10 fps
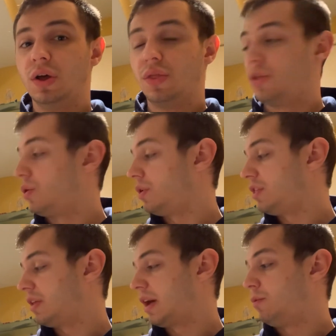The only
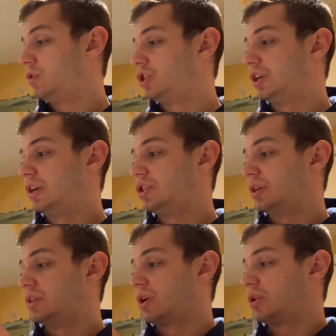thing that will change
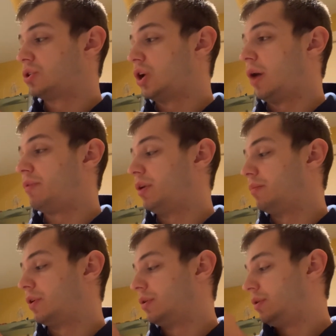is our top
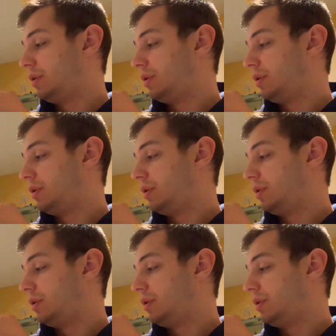number.